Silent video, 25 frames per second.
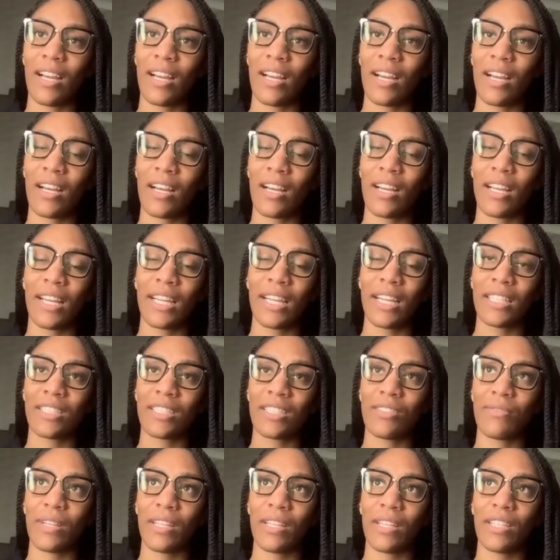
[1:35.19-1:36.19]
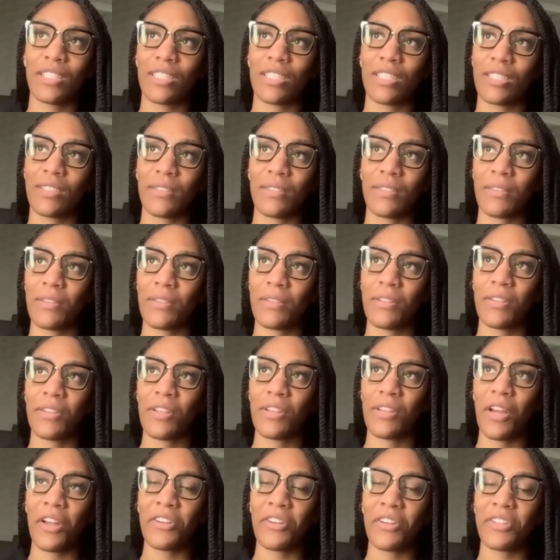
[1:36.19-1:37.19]
It's really just
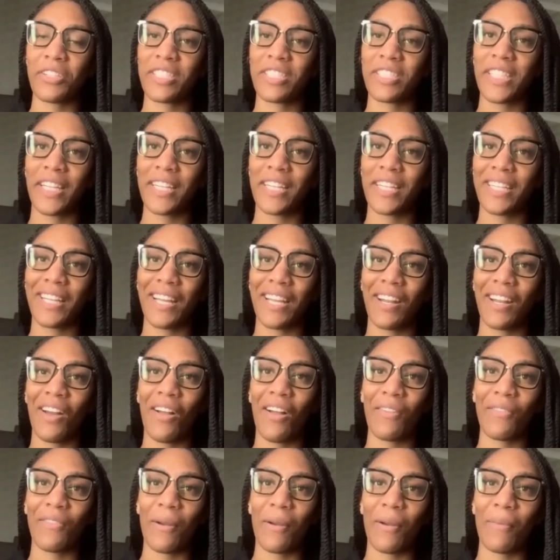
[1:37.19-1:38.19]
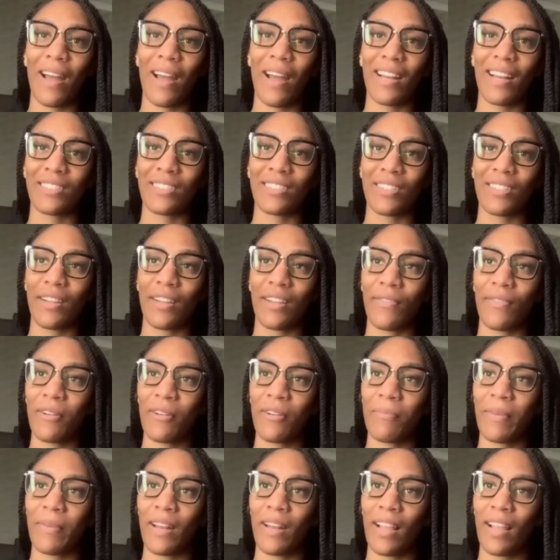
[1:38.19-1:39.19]
understanding that all of our bodies are
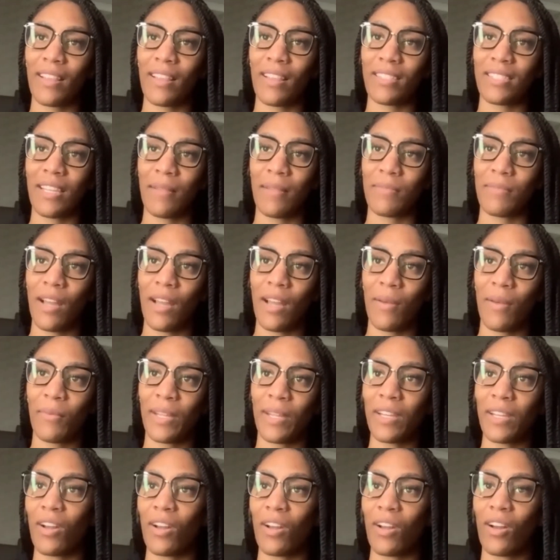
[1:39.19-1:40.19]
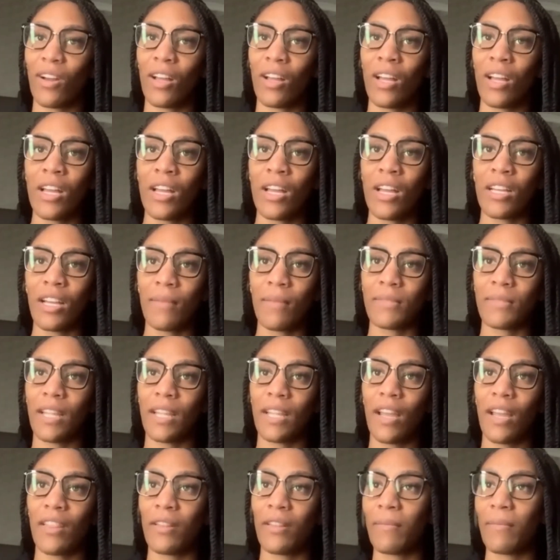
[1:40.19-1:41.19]
different, but at the same time, we can all come
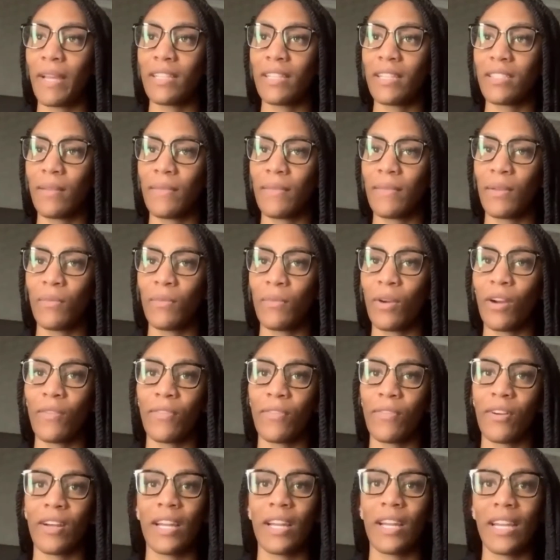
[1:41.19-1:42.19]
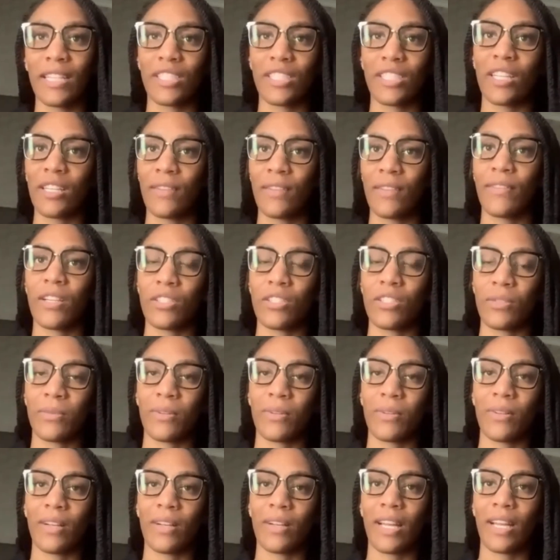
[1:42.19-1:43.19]
together to make something work for each
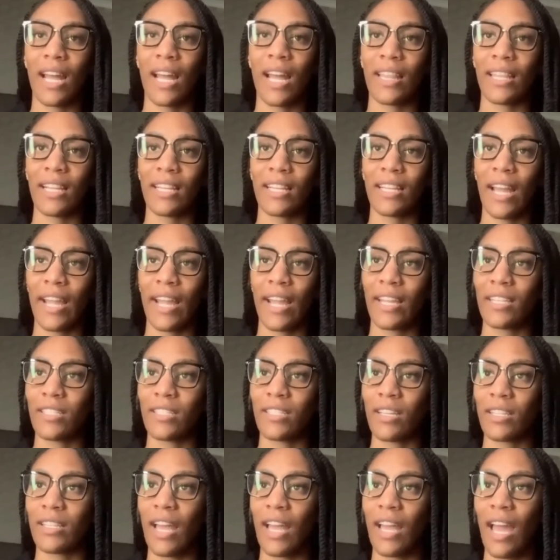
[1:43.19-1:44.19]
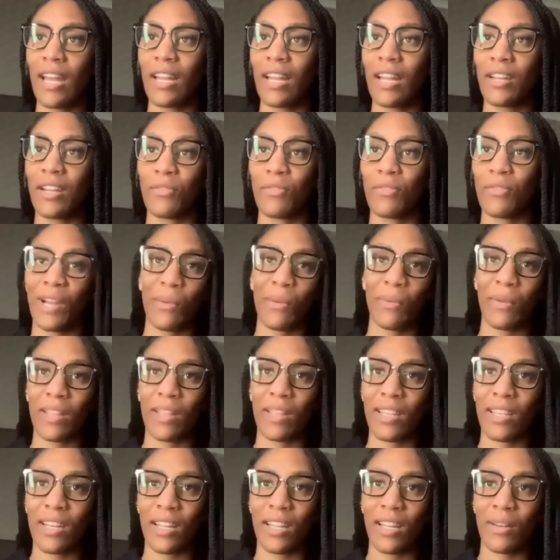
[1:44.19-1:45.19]
individual. And I think Nike took that and ran with
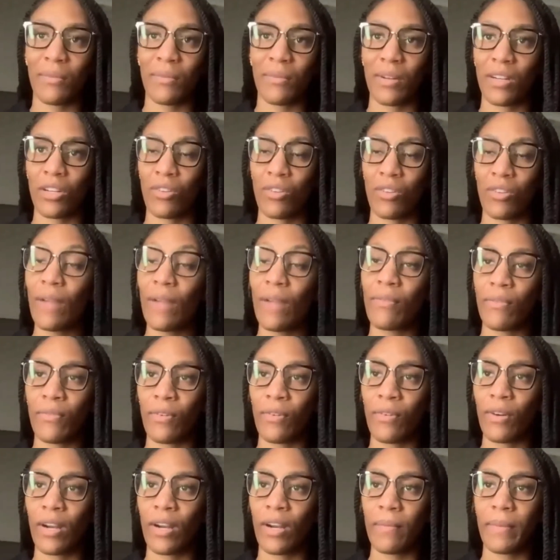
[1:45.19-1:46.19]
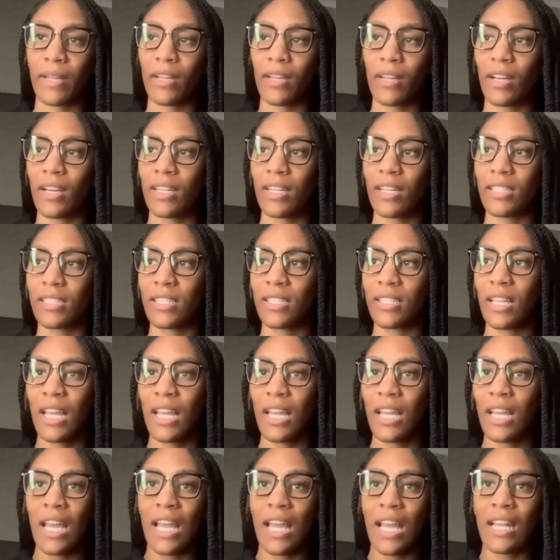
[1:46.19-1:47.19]
it, and we're grateful for it because
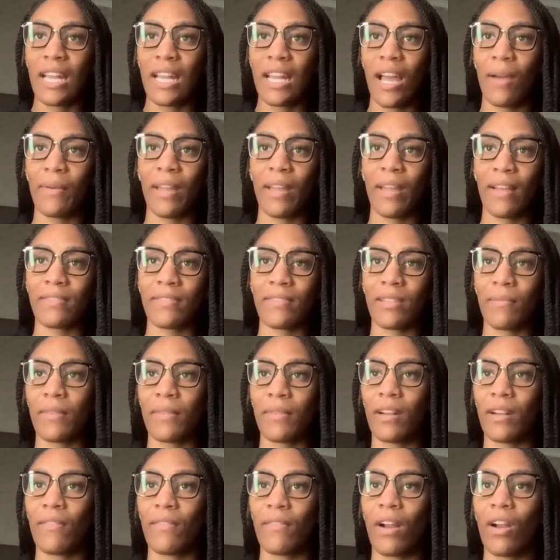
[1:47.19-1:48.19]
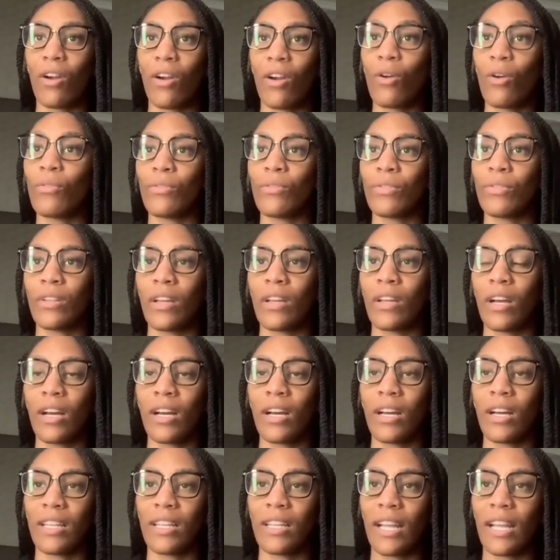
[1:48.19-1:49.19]
now we have something of our own
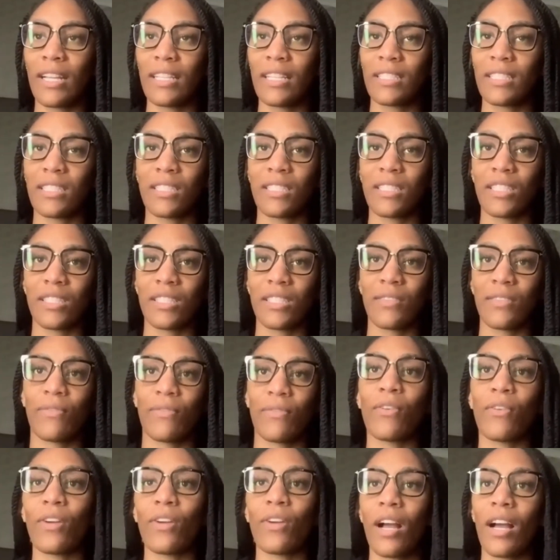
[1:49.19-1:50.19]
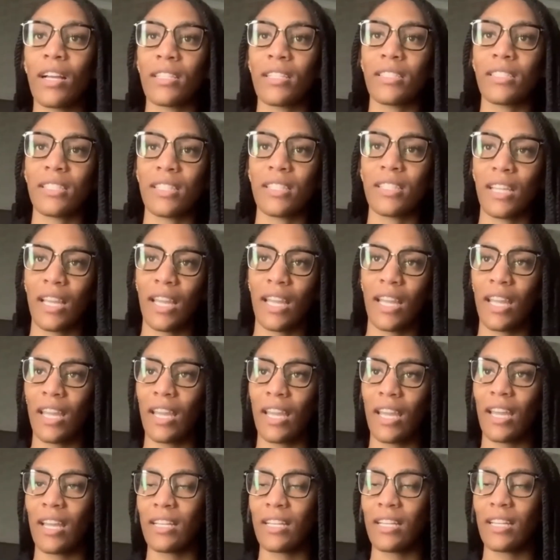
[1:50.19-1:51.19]
that it's just for us.
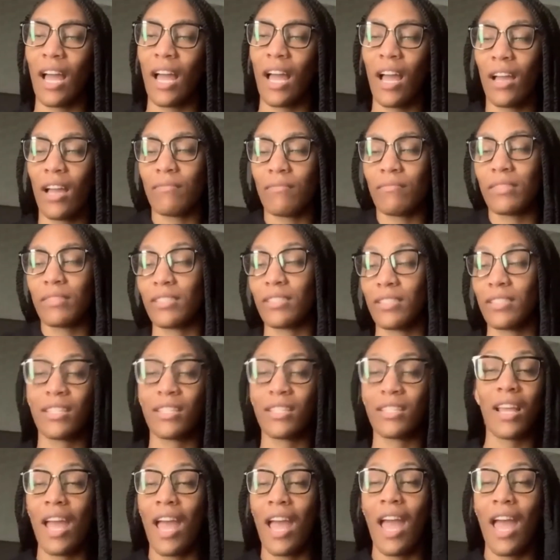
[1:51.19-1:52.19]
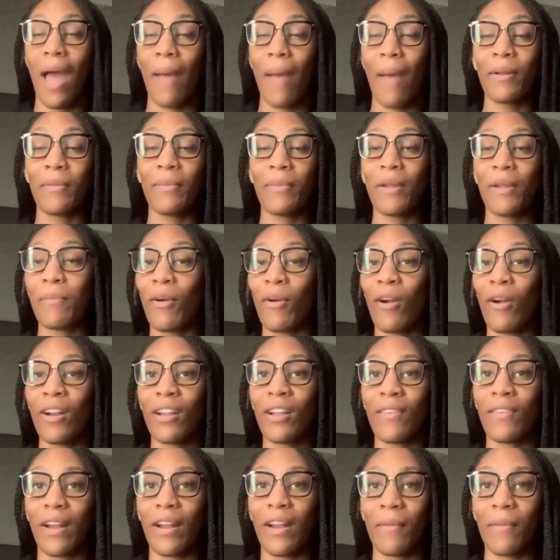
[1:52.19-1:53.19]
And I'm just happy to be a part
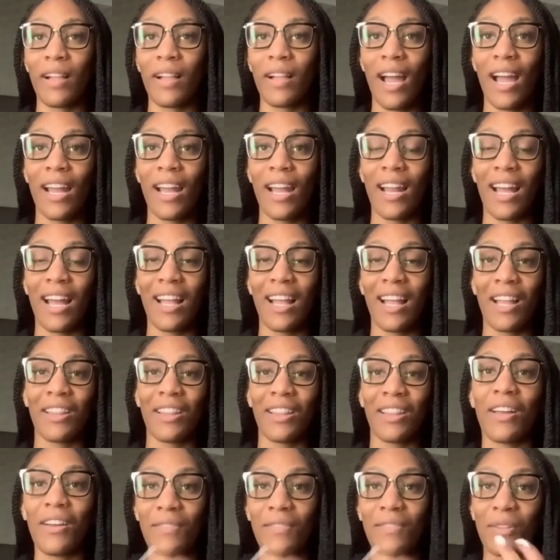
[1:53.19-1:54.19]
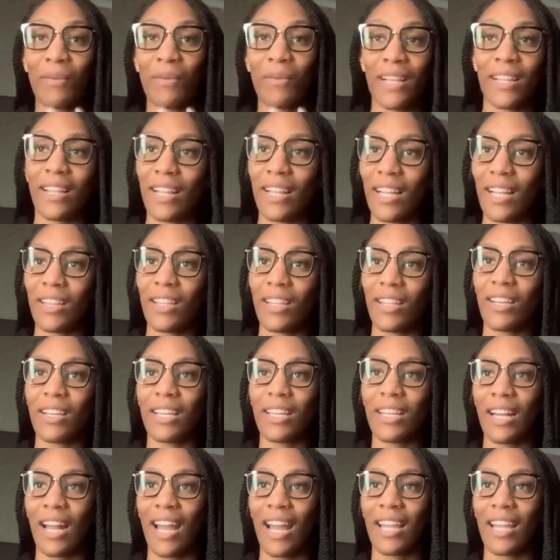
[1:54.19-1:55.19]
of it. I'm glad. I love the way that they look,
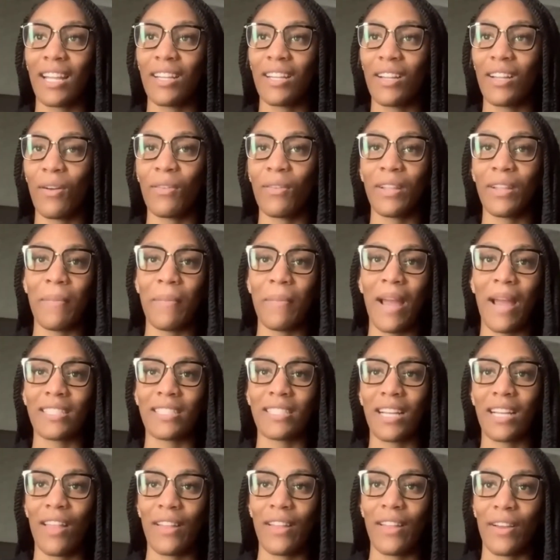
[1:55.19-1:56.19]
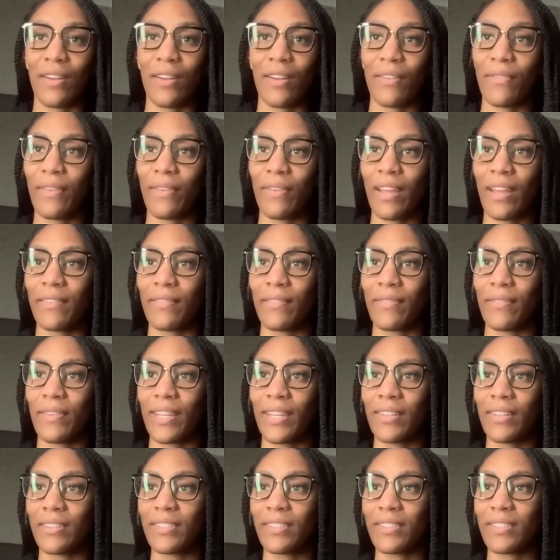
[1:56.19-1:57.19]
and I can only imagine how they're going to fit and
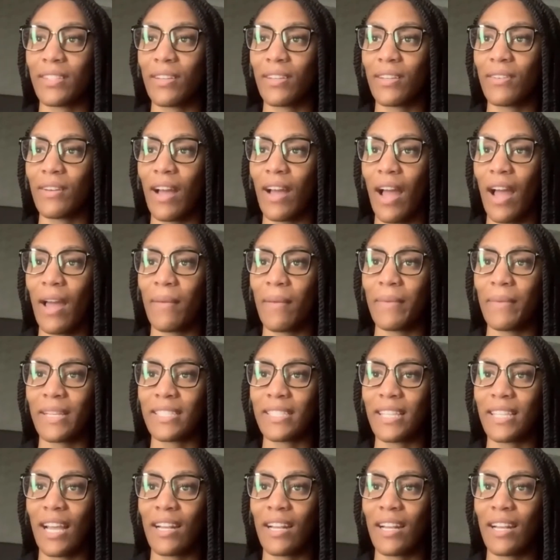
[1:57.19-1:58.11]
feel. So I'm excited.